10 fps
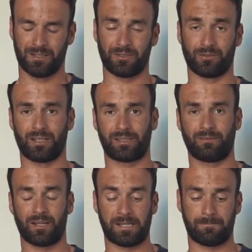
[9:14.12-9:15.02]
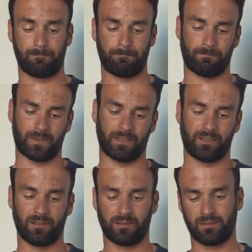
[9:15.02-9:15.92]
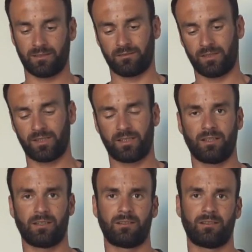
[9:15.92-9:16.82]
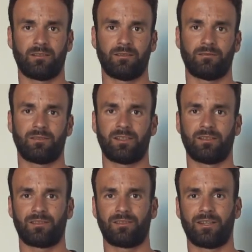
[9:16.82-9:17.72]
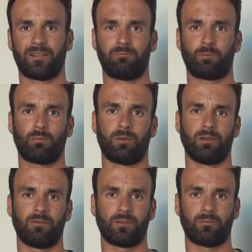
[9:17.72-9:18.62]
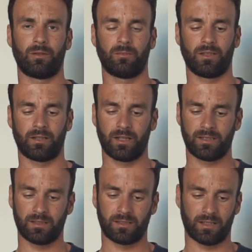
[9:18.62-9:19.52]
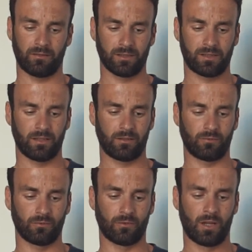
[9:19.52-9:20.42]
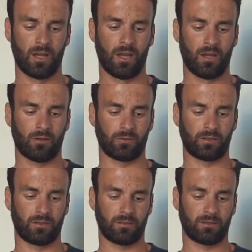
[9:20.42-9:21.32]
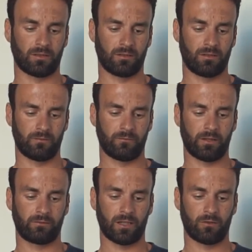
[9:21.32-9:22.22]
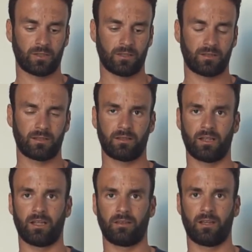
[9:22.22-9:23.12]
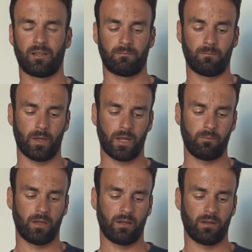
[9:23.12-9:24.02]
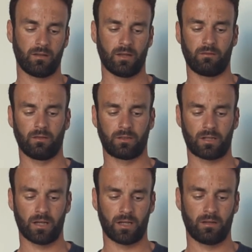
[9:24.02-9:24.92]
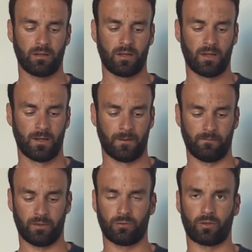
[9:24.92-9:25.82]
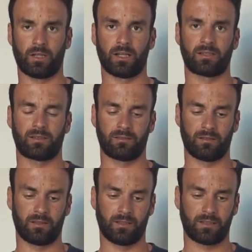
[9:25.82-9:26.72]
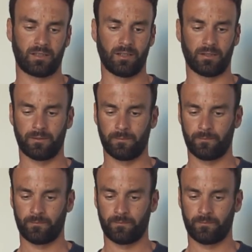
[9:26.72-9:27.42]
So that's why I think this year, since there probably won't be many races, I will stick to Continental 5000s, and then maybe I will try Vittorias next year.